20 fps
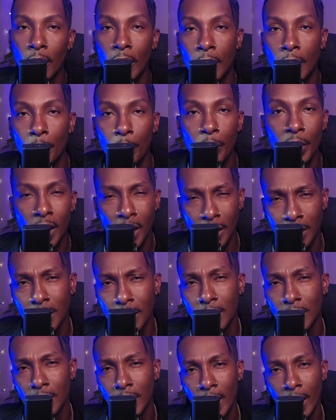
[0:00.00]
but I
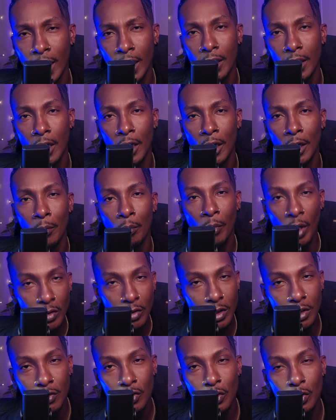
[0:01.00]
think that most
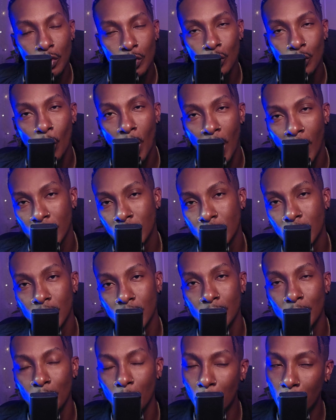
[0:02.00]
of you
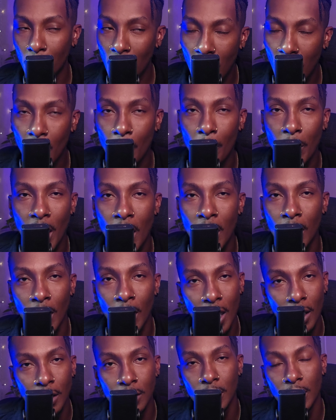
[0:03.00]
watching blind buy a
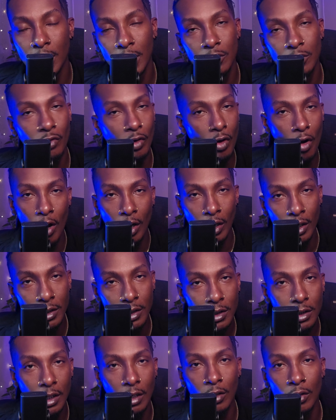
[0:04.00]
lot of things regardless.
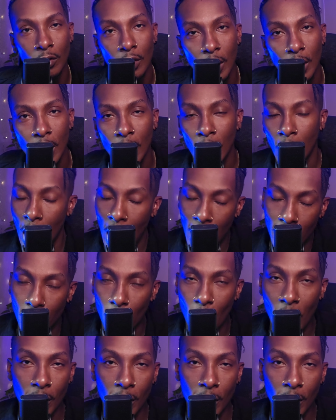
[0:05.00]
So I know I